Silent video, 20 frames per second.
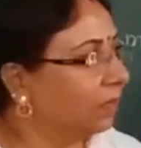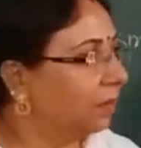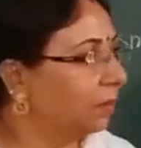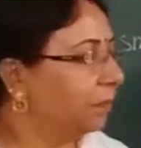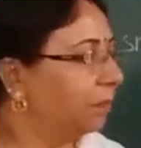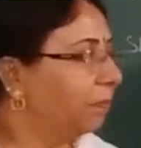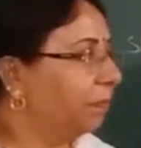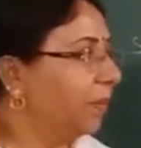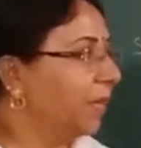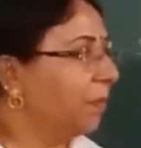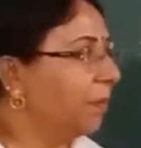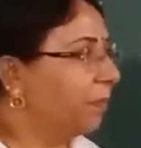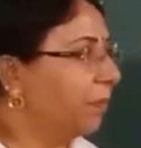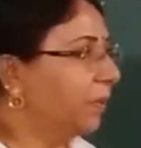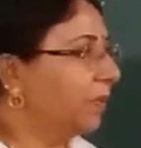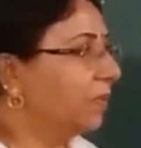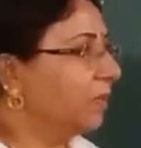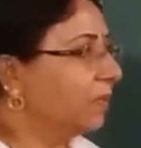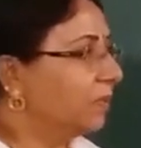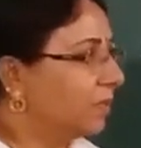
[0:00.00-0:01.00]

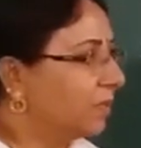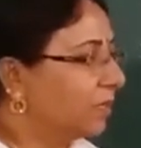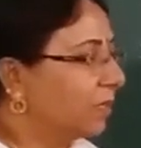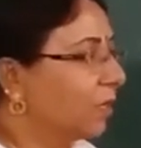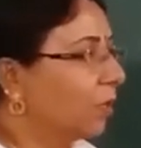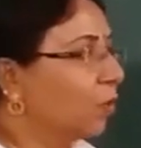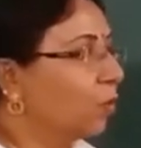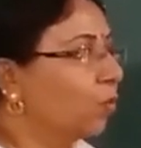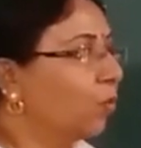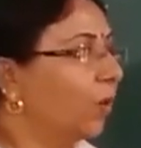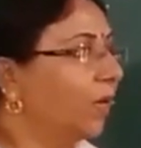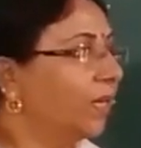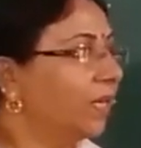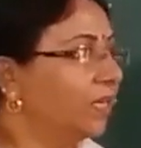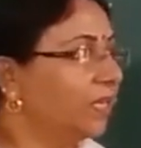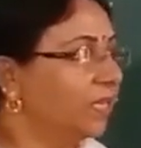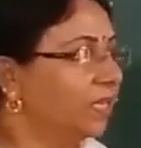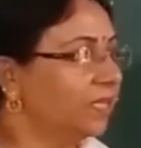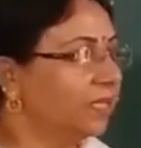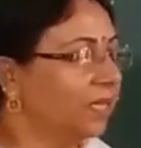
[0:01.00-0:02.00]
people's
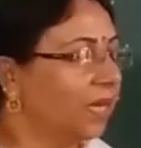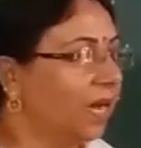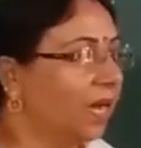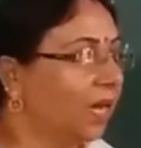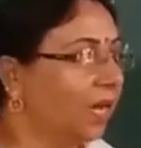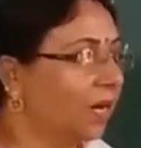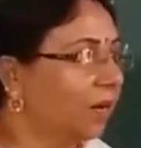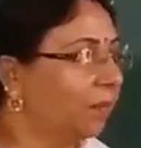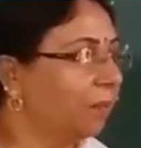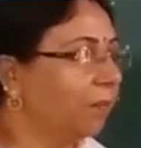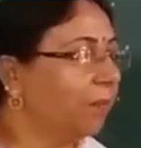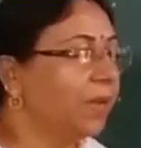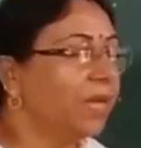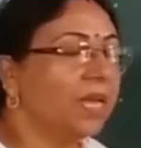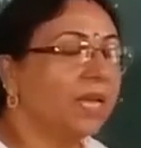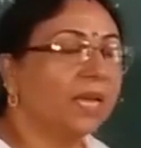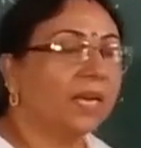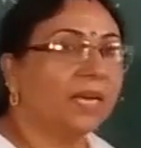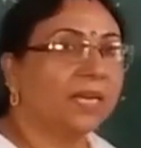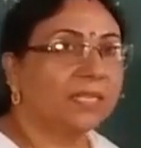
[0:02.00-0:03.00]
qualities are being
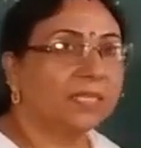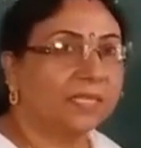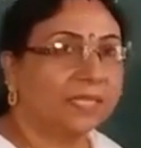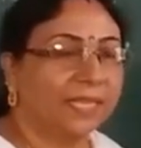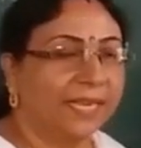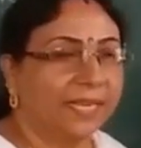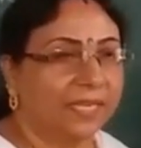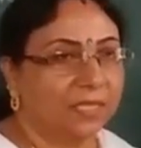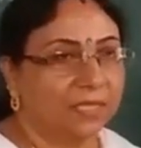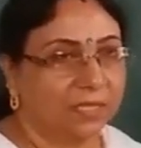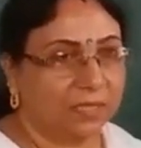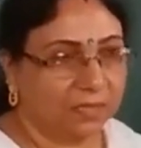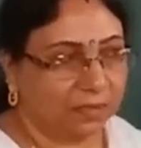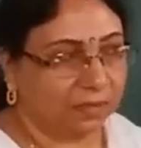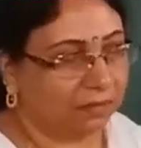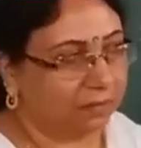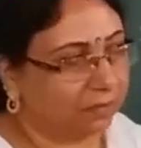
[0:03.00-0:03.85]
assessed,